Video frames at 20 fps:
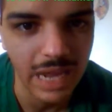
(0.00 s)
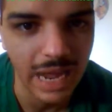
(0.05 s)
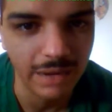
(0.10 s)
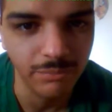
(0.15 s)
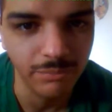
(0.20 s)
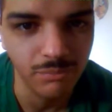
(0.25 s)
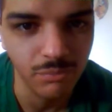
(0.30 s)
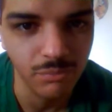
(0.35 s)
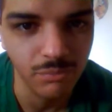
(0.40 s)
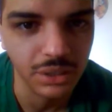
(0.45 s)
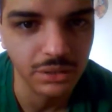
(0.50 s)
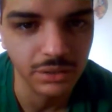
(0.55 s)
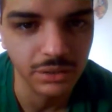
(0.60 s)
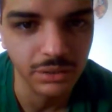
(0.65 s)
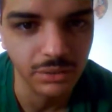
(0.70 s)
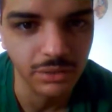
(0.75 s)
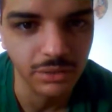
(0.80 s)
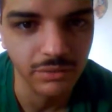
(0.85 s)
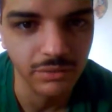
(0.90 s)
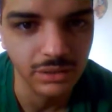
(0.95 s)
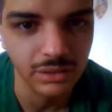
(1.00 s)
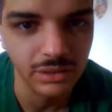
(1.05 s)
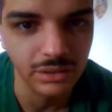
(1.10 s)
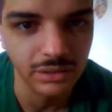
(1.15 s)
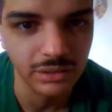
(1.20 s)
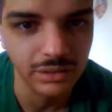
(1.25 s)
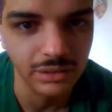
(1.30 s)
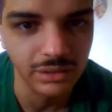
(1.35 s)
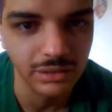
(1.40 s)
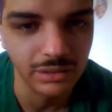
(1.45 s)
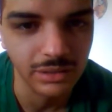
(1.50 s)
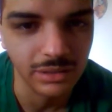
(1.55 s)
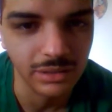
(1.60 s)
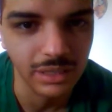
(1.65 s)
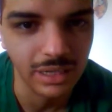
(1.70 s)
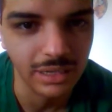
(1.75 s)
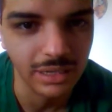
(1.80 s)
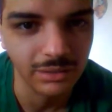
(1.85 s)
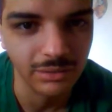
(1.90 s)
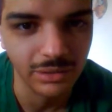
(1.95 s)
I really love the series a
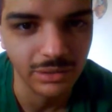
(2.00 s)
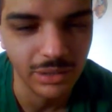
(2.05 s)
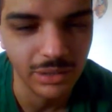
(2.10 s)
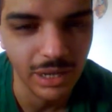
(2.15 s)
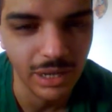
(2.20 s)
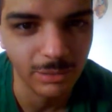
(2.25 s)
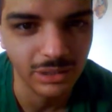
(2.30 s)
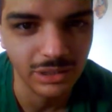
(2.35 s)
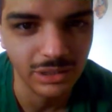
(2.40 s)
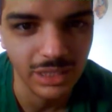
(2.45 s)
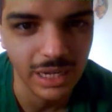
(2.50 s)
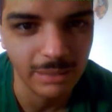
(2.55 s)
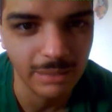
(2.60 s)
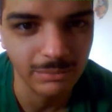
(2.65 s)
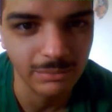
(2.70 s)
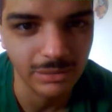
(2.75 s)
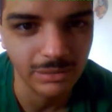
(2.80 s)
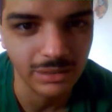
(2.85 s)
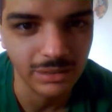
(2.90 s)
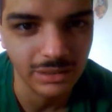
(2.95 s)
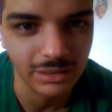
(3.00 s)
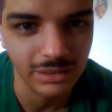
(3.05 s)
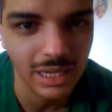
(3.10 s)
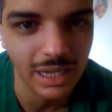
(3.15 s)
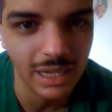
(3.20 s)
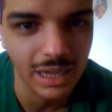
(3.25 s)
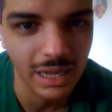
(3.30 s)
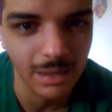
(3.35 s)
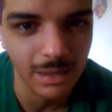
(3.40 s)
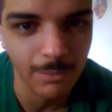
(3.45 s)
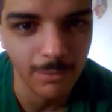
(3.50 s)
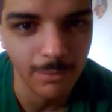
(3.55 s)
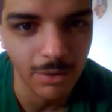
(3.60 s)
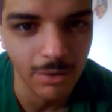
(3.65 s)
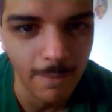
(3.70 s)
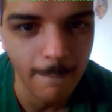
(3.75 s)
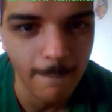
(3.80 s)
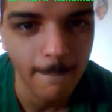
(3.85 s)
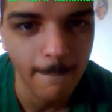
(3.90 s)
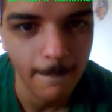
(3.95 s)
lot. I don't know how much times I'm going to say that,
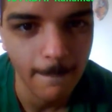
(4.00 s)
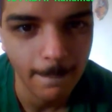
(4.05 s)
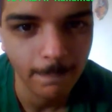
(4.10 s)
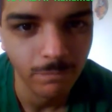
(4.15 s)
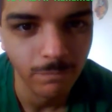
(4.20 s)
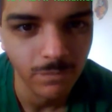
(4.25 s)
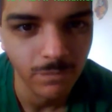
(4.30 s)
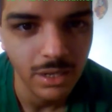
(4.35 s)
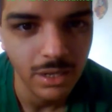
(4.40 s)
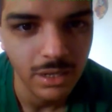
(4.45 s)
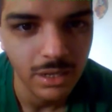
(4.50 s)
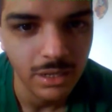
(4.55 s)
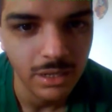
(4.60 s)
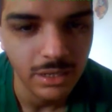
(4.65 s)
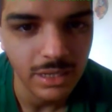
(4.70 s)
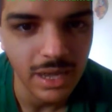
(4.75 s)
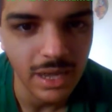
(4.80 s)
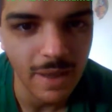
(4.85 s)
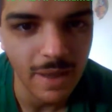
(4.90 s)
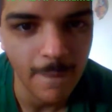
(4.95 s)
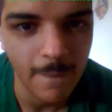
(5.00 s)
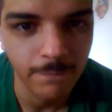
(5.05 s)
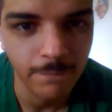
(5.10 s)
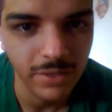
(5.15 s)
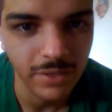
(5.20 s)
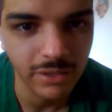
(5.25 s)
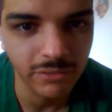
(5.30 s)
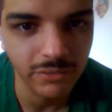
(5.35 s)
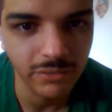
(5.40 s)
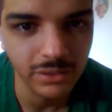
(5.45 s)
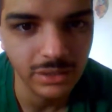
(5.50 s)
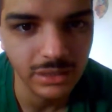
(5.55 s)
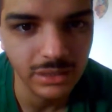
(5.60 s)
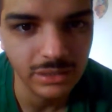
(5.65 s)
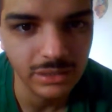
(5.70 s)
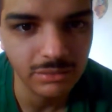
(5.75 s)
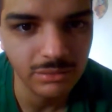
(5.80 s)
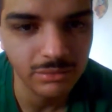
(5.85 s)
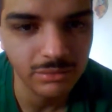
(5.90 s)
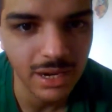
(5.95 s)
but yeah, I feel they
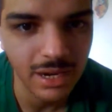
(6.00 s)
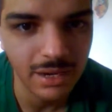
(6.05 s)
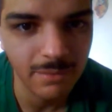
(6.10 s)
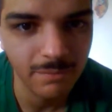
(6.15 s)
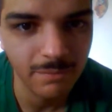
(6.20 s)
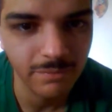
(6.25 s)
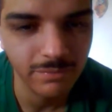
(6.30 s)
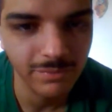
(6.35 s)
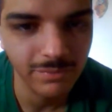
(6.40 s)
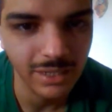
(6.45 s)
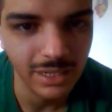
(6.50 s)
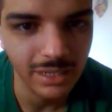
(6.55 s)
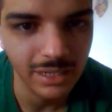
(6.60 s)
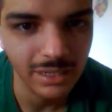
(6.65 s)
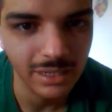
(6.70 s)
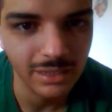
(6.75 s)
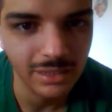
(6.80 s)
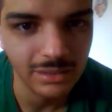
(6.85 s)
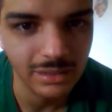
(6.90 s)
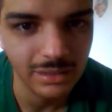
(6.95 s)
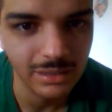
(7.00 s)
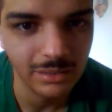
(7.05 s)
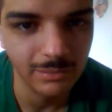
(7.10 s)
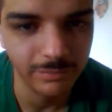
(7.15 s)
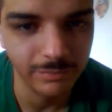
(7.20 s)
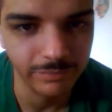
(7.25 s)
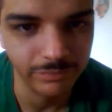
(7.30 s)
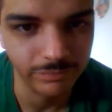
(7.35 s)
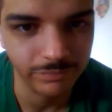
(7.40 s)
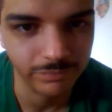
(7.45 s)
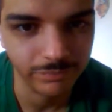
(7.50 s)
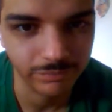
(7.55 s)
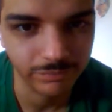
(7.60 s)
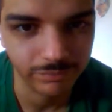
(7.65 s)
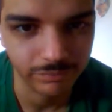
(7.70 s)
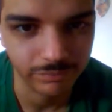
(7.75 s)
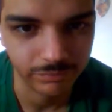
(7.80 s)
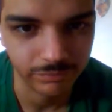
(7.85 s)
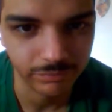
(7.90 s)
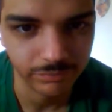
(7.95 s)
did right, and um,
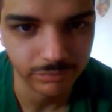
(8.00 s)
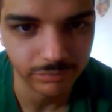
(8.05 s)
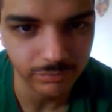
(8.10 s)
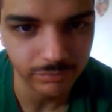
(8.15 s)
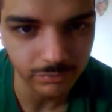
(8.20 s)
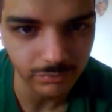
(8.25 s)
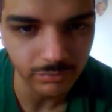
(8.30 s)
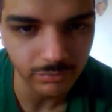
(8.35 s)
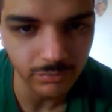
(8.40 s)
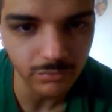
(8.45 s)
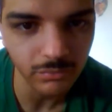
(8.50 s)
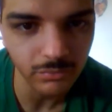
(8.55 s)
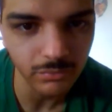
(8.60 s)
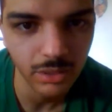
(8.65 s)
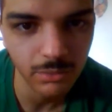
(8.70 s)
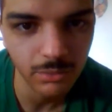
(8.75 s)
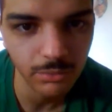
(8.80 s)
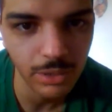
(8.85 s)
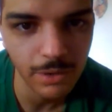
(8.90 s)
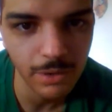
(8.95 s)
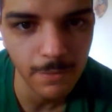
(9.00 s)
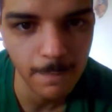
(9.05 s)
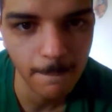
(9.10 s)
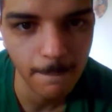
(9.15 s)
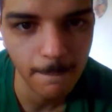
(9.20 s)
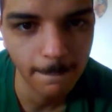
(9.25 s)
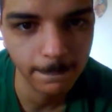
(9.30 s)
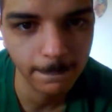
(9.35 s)
well,